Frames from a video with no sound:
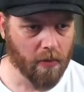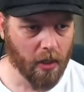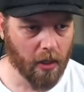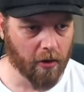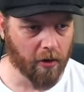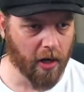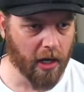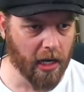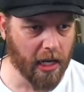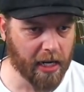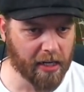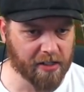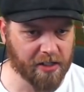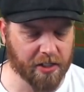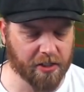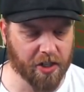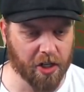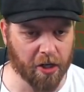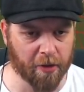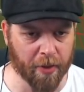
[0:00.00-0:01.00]
All right, ladies
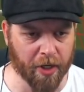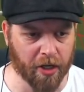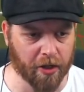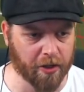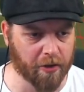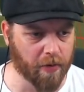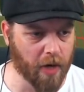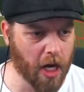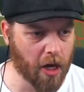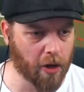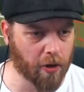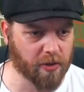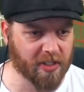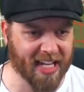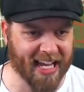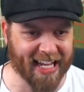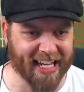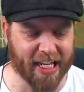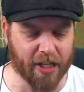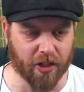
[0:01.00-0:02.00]
and gentlemen, on the road,
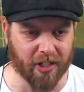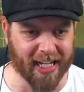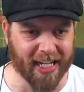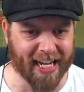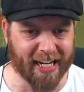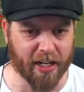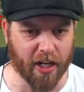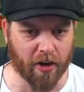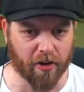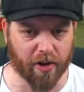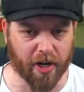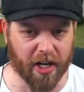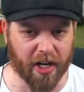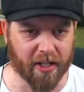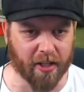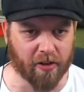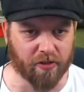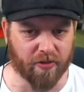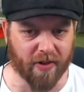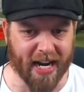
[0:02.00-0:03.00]
taking on Leyton
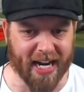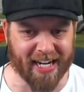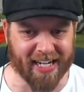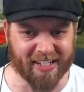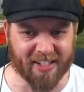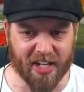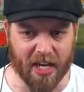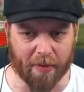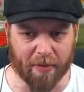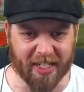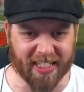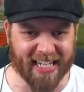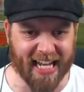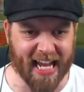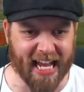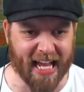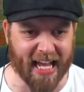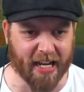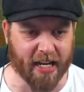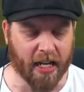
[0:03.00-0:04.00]
Orient. The rain is coming
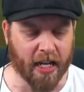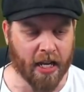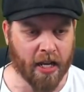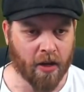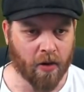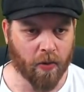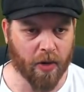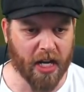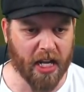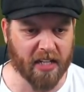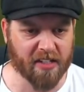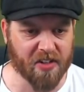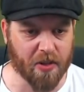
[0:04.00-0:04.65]
down. We need